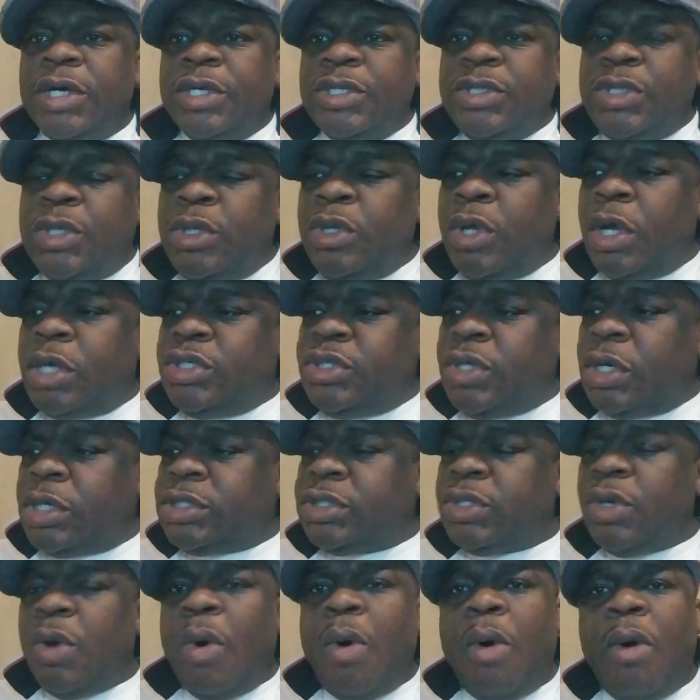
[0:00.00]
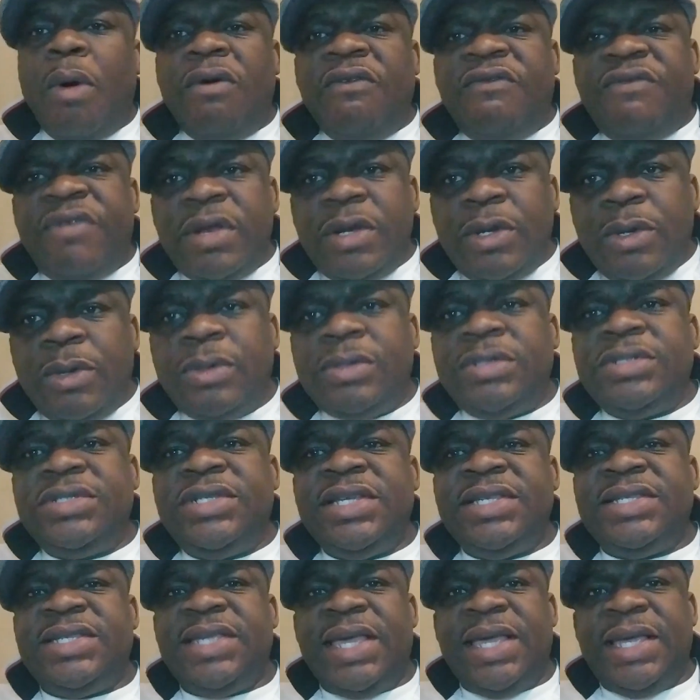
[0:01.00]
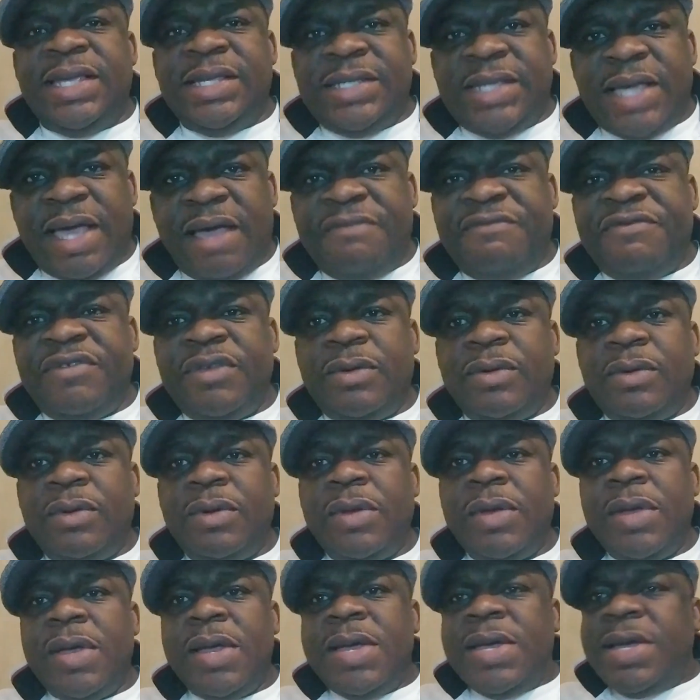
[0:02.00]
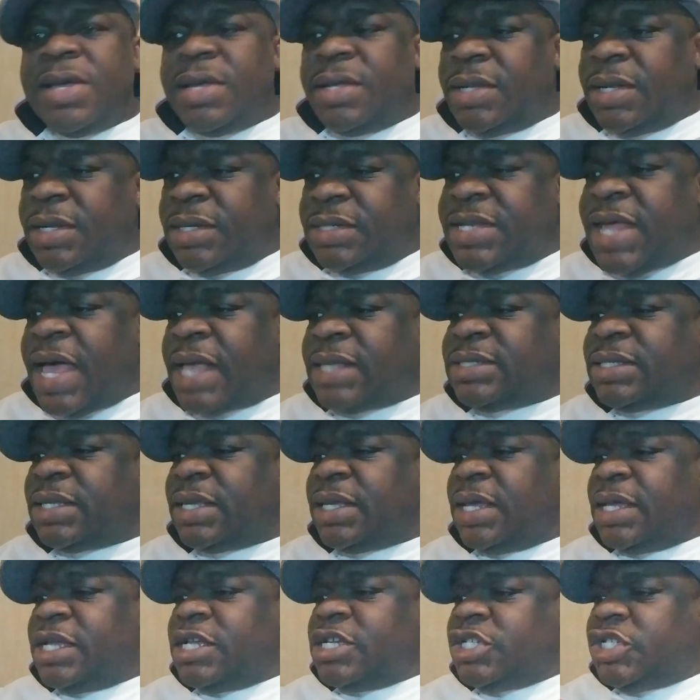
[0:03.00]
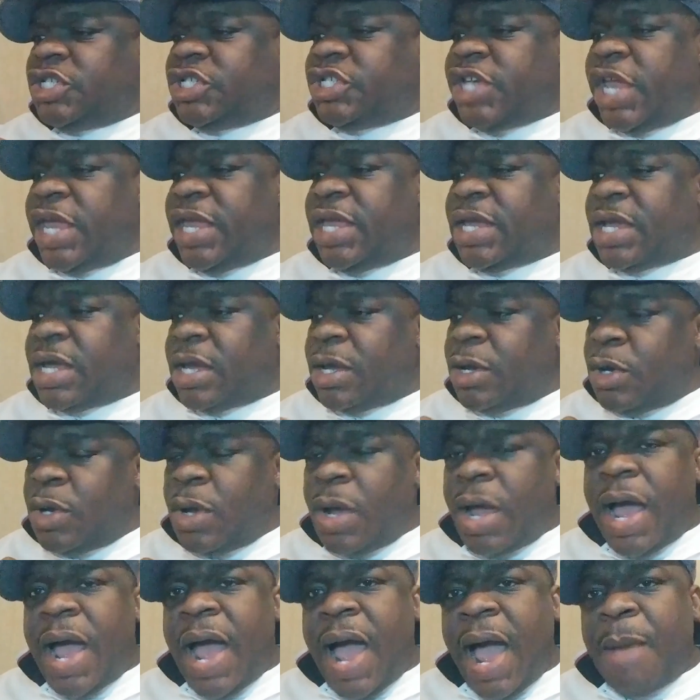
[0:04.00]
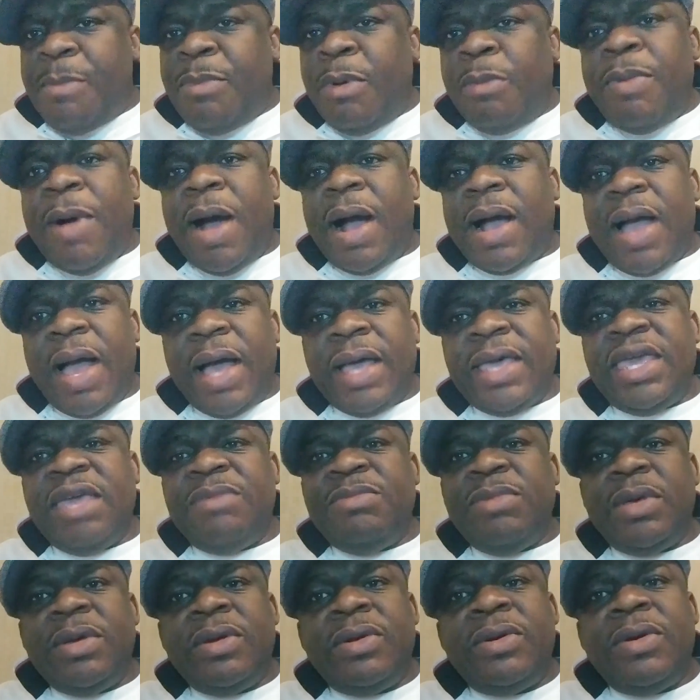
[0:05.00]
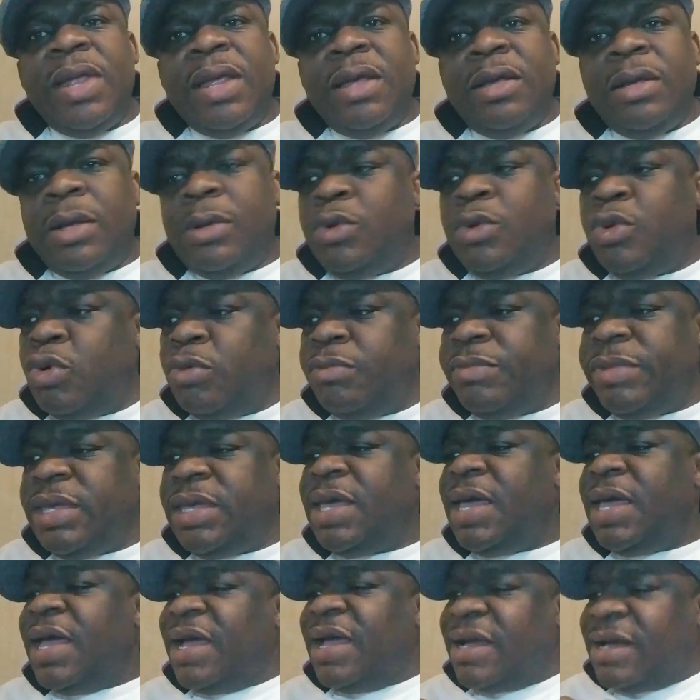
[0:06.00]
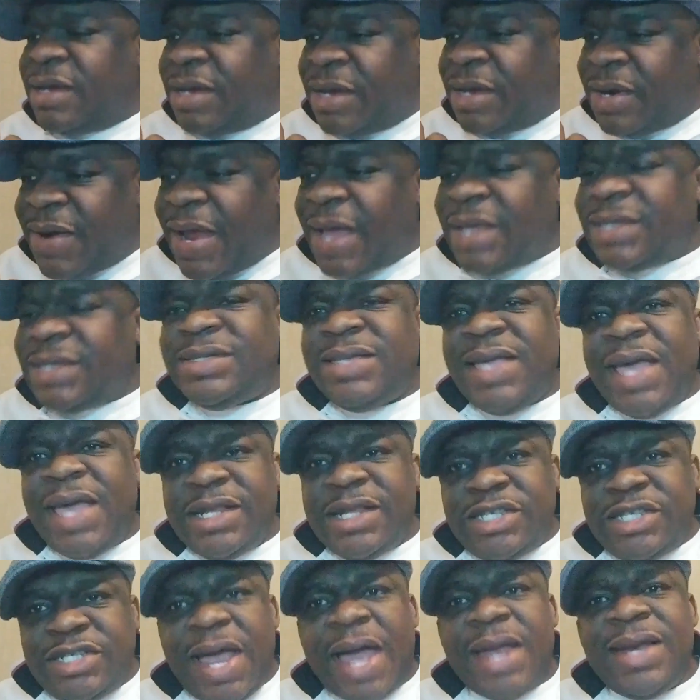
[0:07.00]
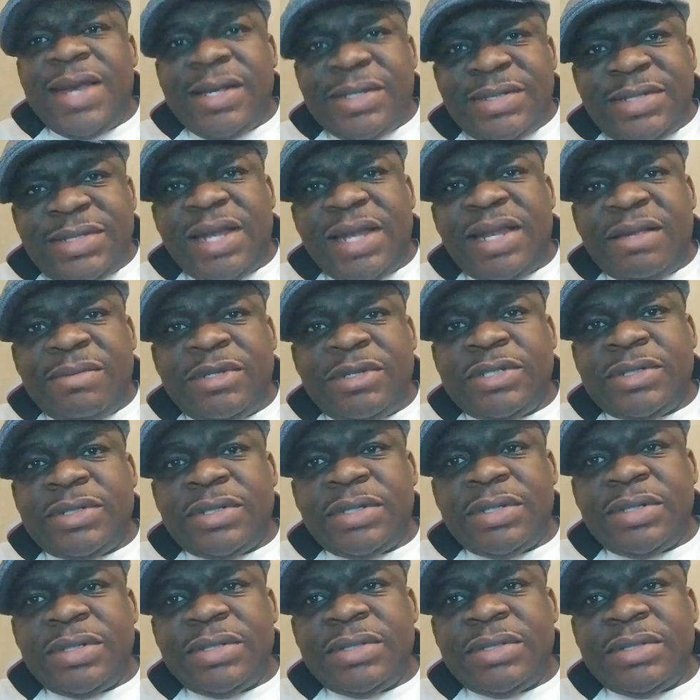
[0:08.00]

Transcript: to not just overlook this interview that Sheikh Gumi granted Channels Television,